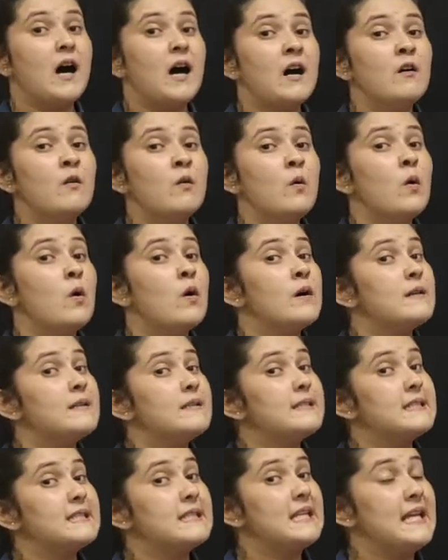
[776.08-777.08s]
How
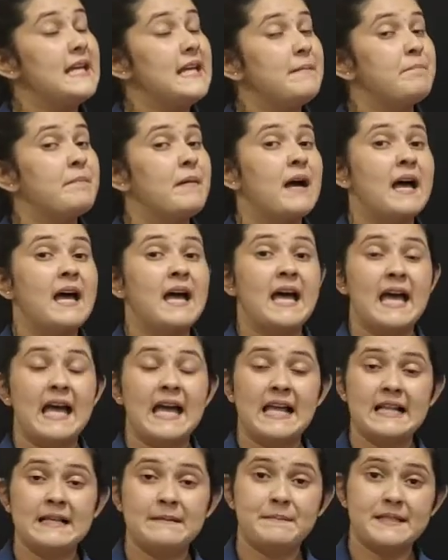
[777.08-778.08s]
sleep
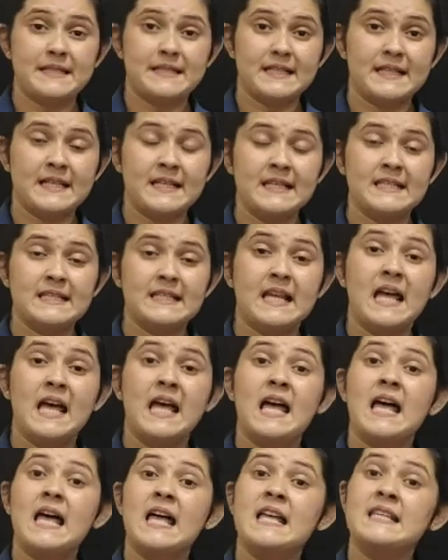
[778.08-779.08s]
helps us?
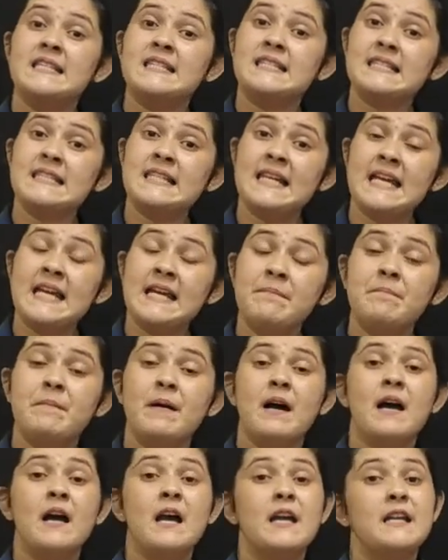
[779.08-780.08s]
Sleep
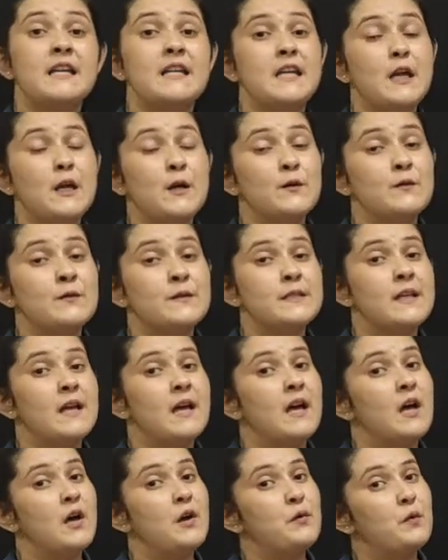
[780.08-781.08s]
gives
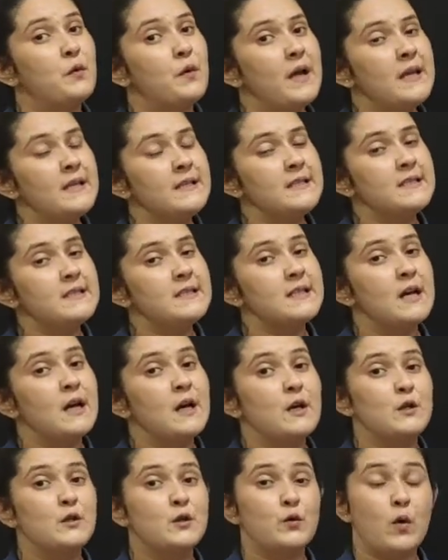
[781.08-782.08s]
rest
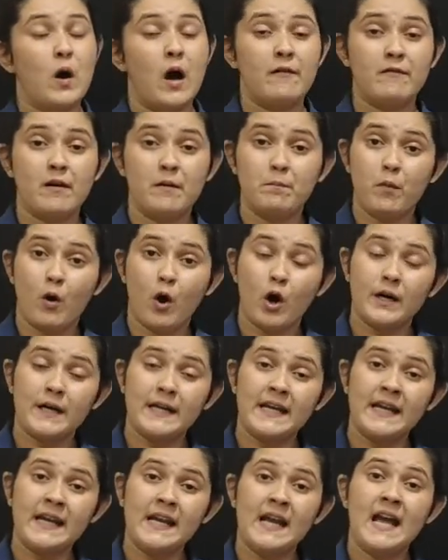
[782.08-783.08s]
to our
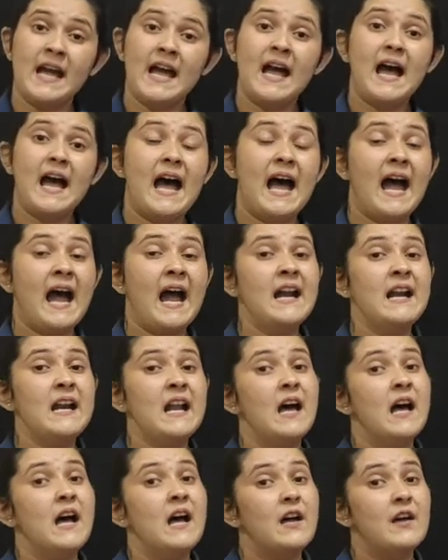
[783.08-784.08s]
body
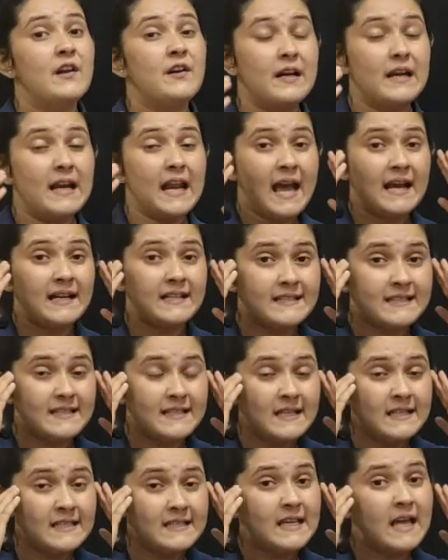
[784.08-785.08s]
and
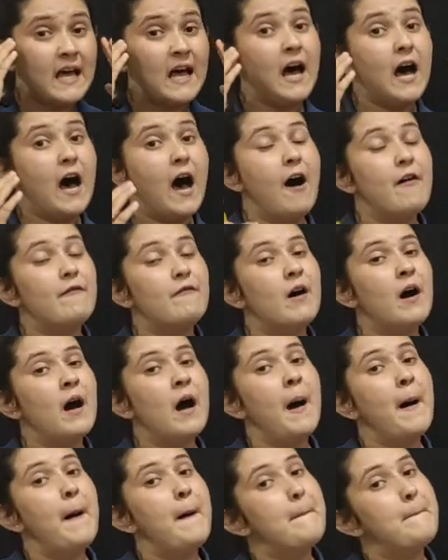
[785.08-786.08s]
relaxes
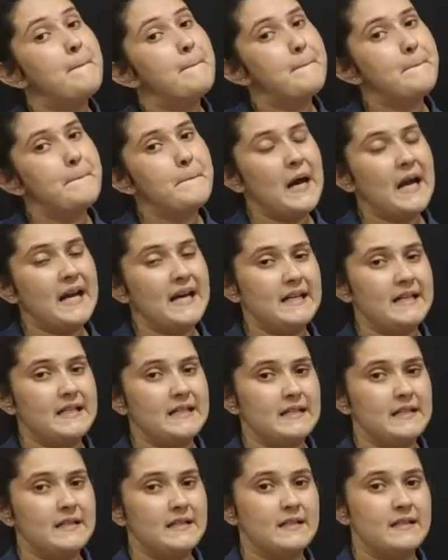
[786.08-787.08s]
our
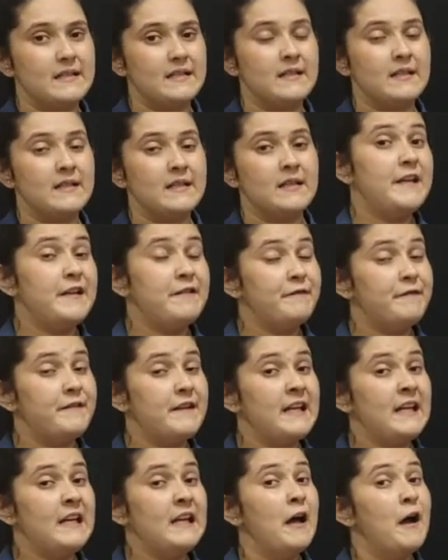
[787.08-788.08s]
mind. We
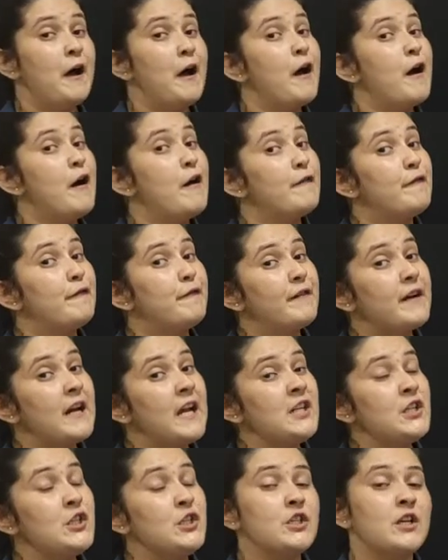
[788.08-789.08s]
feel
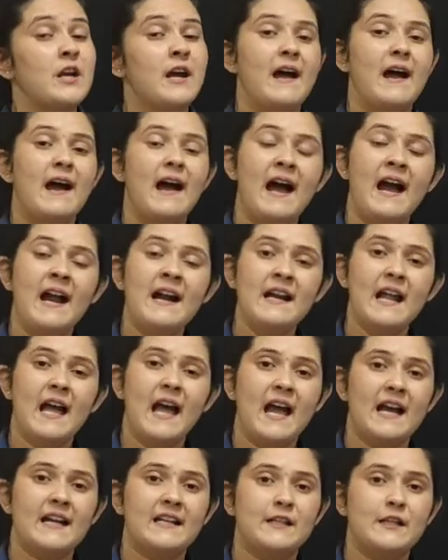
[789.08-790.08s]
fresh and
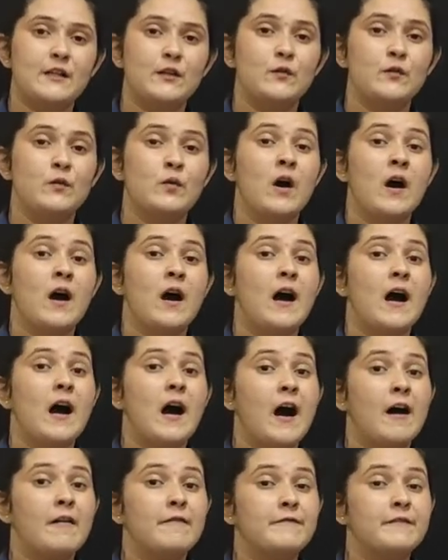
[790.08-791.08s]
active
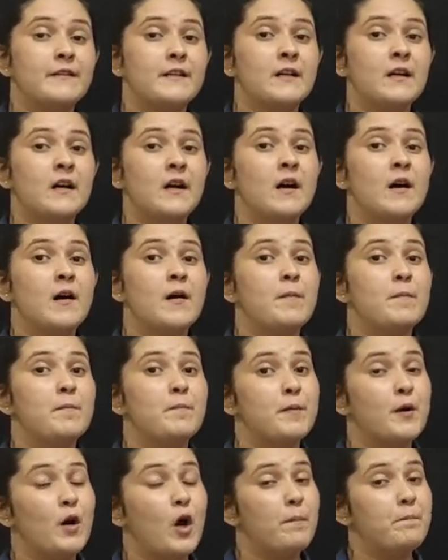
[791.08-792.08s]
after
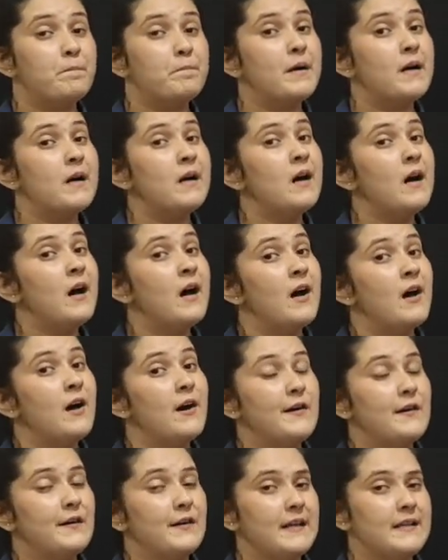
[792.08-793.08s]
proper
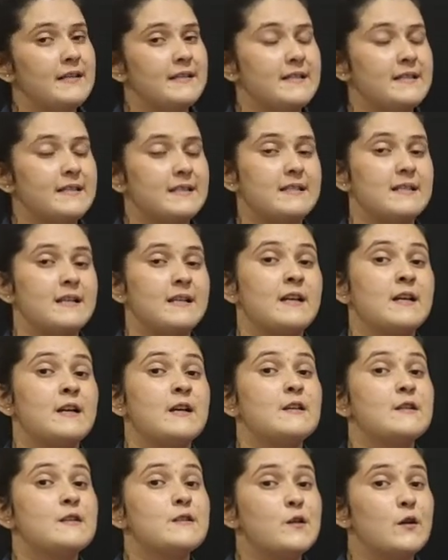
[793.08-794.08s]
rest.
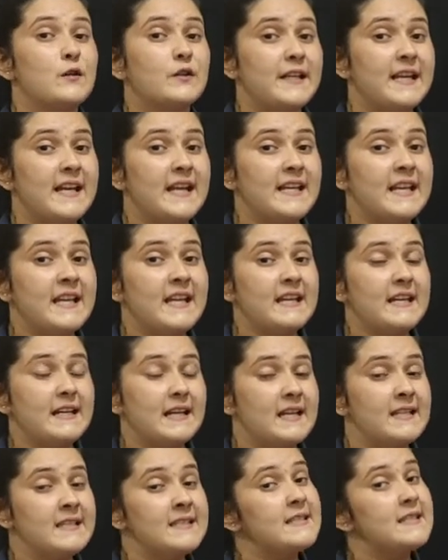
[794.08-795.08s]
So taking
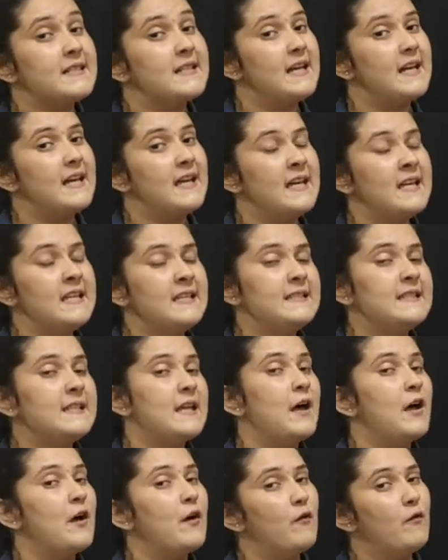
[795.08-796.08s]
rest is
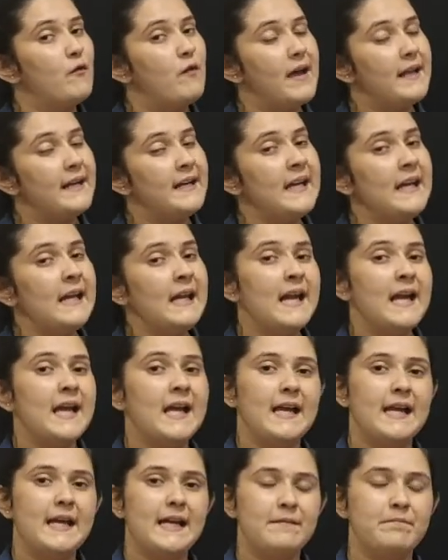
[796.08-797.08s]
very
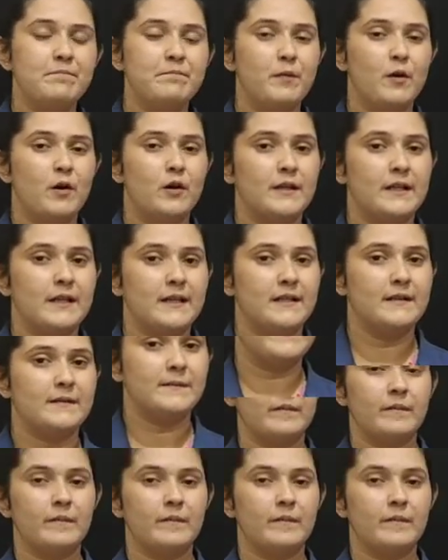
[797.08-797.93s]
important.